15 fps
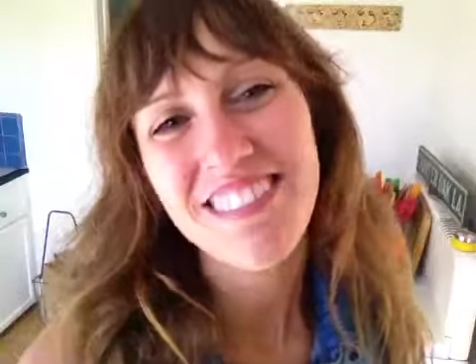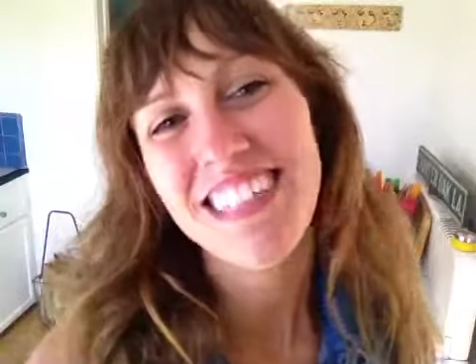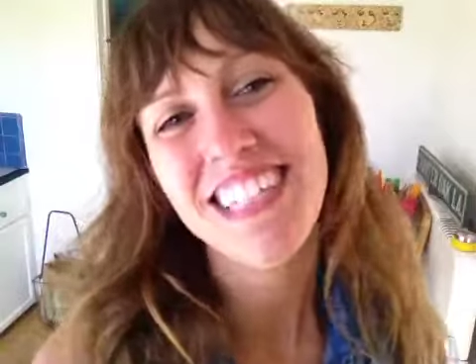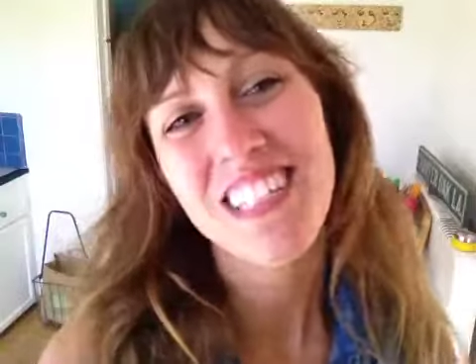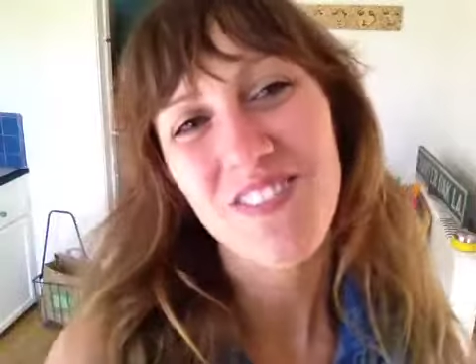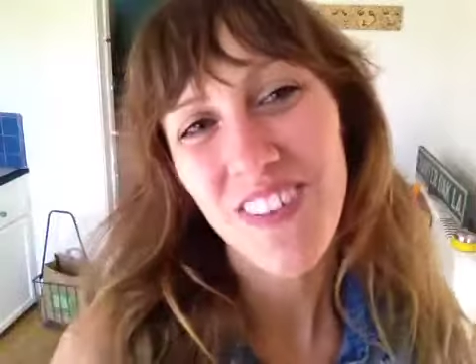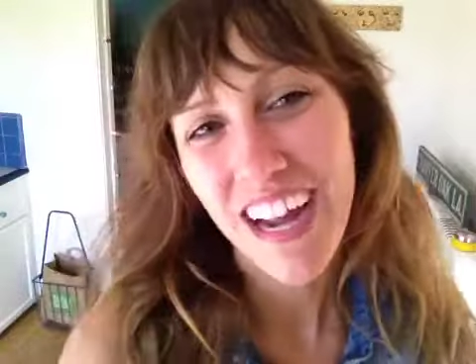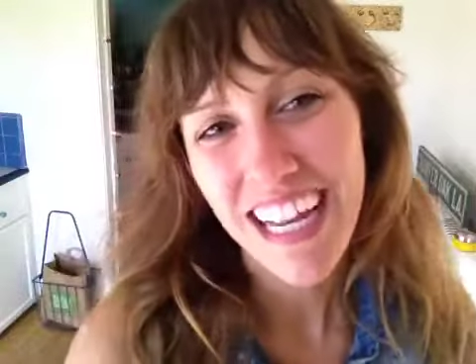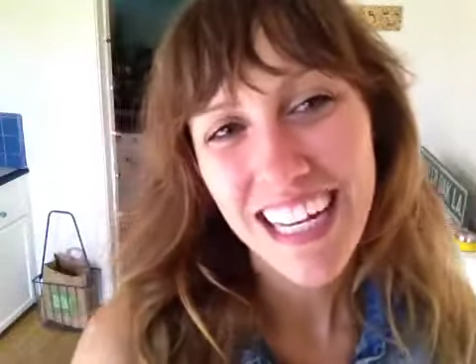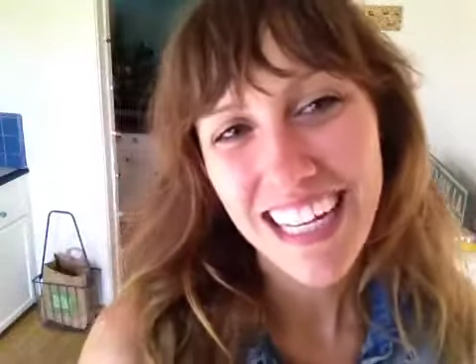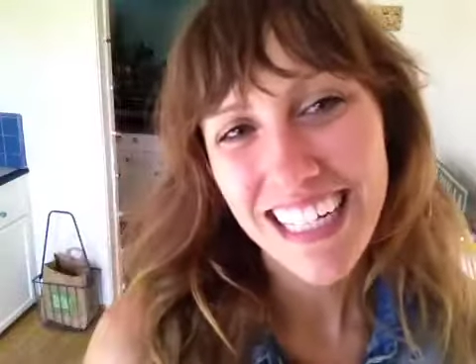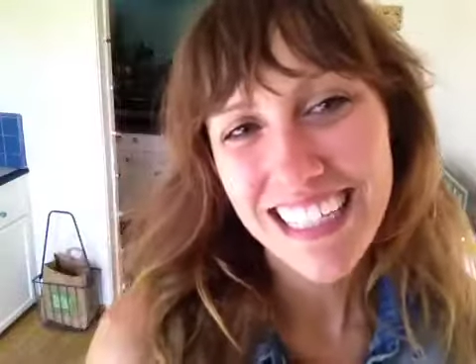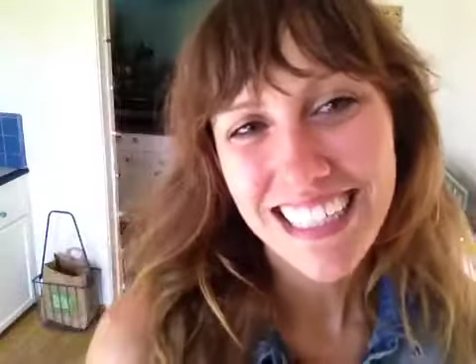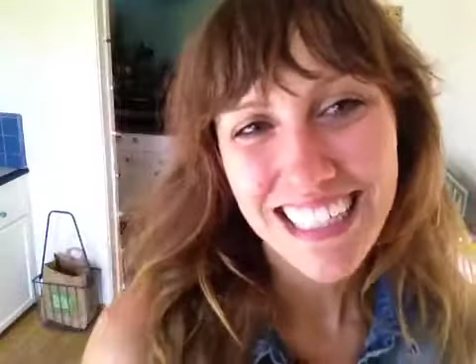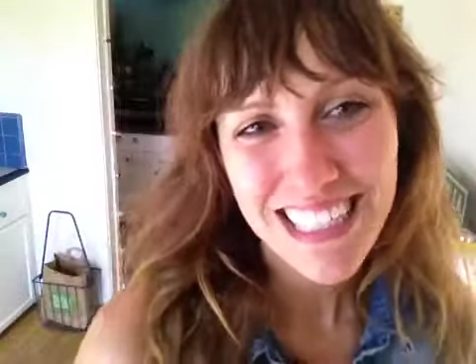It's
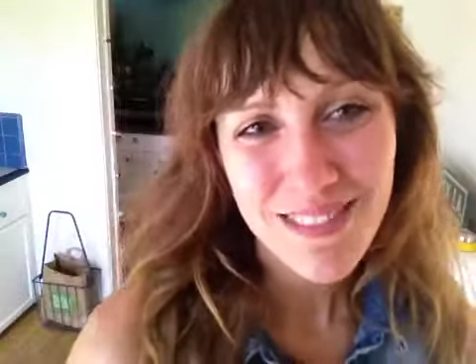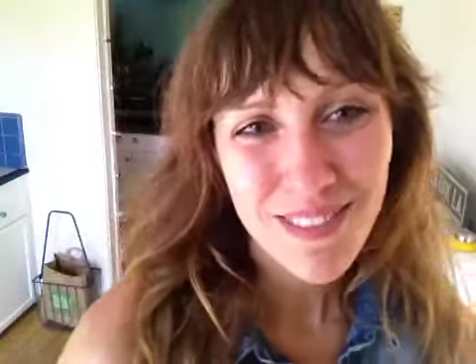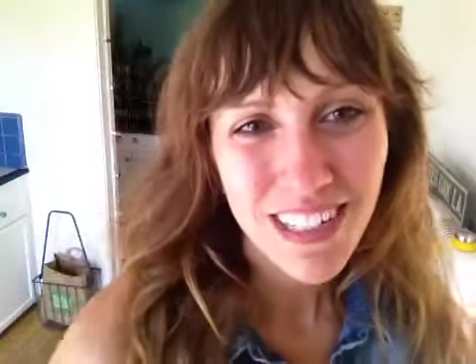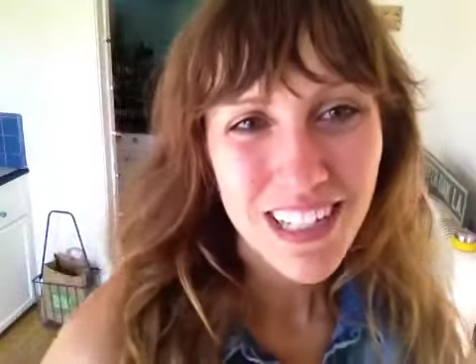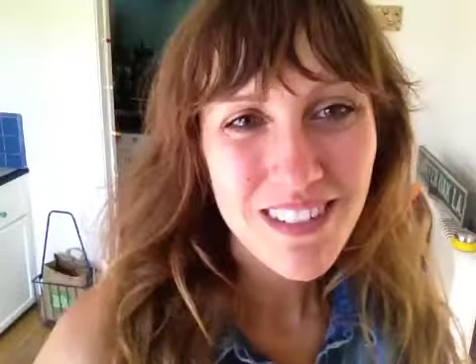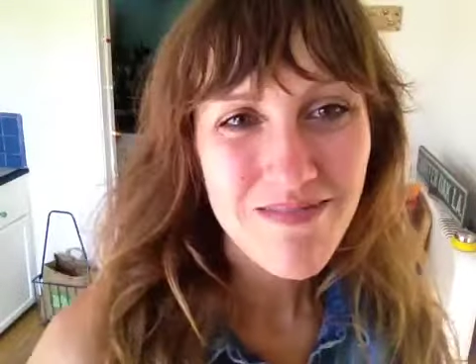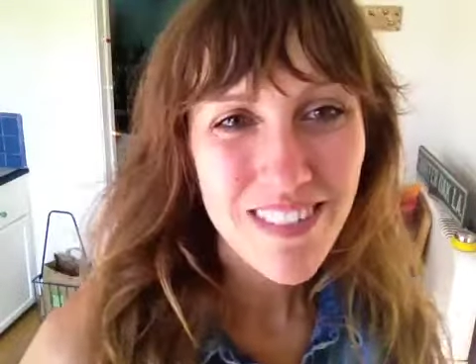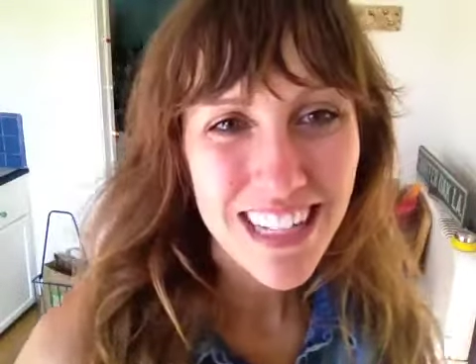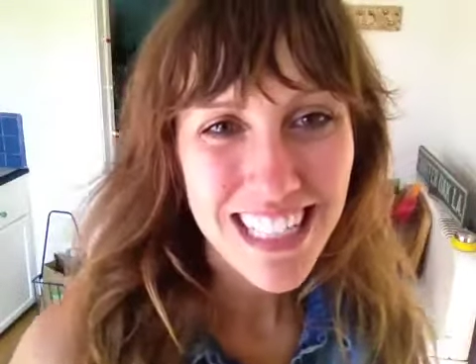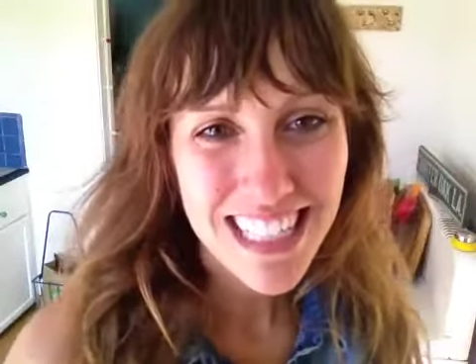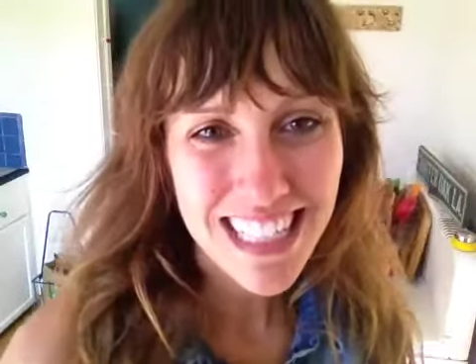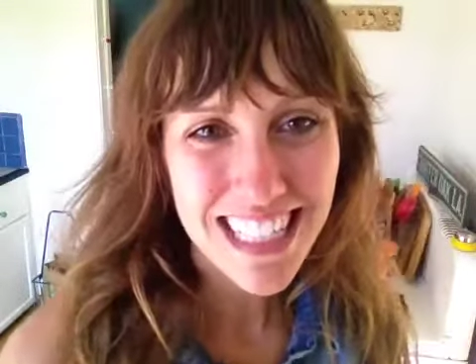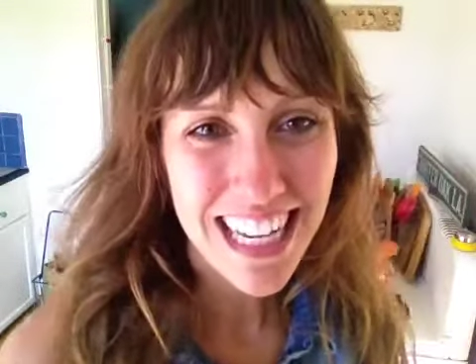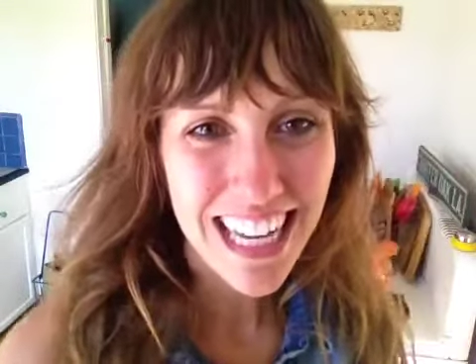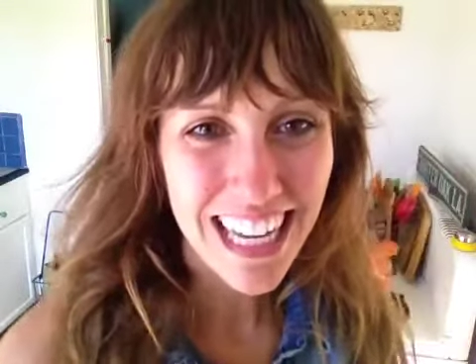Friday. It's been an
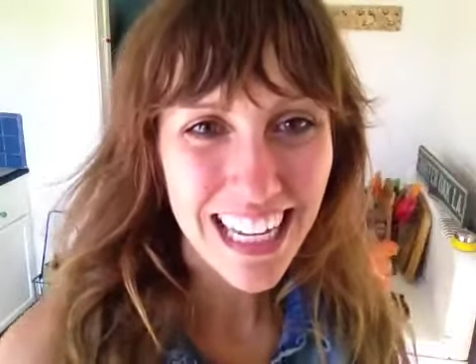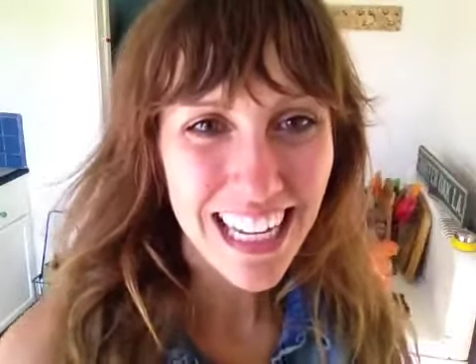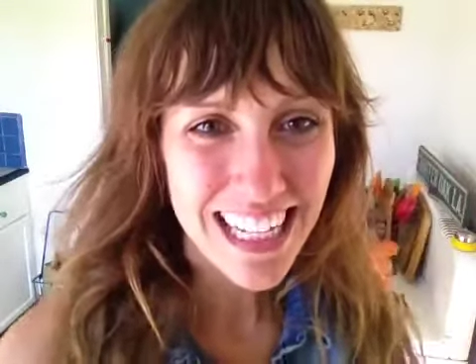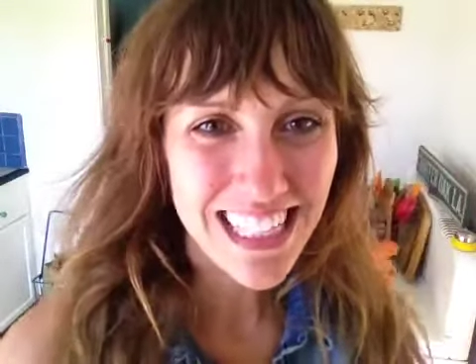amazing day.